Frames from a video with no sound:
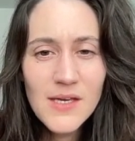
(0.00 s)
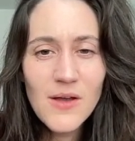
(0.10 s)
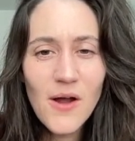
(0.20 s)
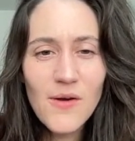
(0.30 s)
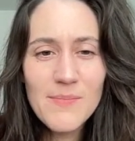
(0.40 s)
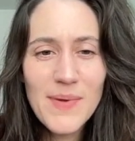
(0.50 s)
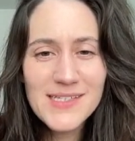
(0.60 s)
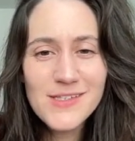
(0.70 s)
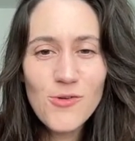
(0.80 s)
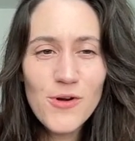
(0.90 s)
All right, back
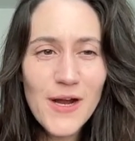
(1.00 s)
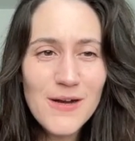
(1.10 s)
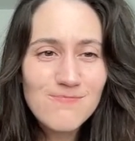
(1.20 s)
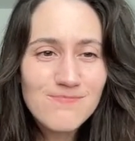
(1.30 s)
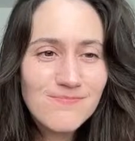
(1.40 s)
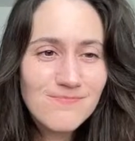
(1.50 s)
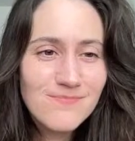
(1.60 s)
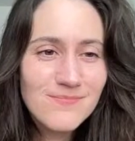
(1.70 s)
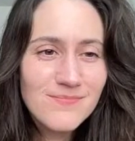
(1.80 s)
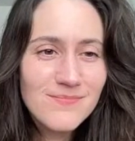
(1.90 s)
to the courtyard.
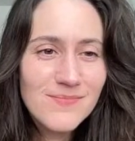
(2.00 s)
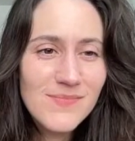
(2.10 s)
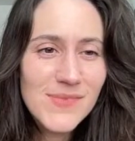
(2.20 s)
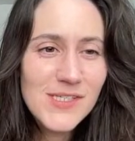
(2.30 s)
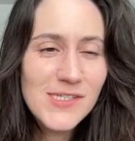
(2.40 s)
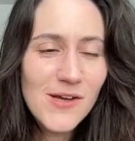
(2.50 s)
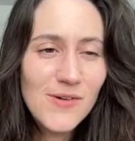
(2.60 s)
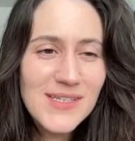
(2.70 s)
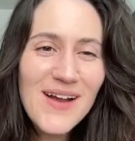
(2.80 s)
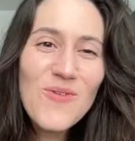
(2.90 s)
So
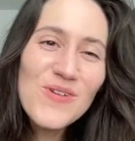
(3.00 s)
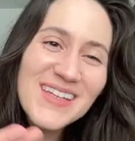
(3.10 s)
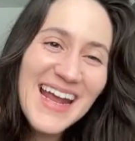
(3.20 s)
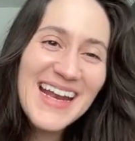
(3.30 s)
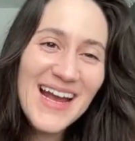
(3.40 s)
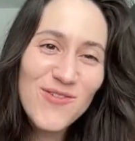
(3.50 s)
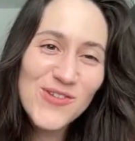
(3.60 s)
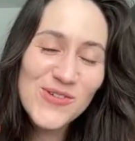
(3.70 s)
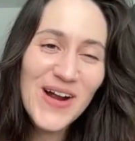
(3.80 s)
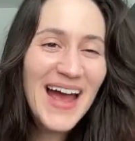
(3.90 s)
yeah, or Lady Eversor.